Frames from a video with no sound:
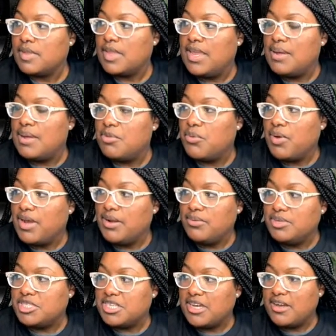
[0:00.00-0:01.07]
And I'm going to write it
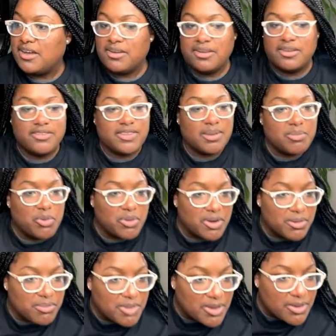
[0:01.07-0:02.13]
with y'all because I'm going
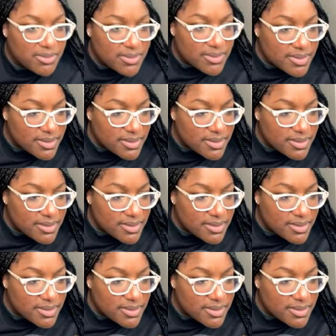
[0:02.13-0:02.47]
on mute.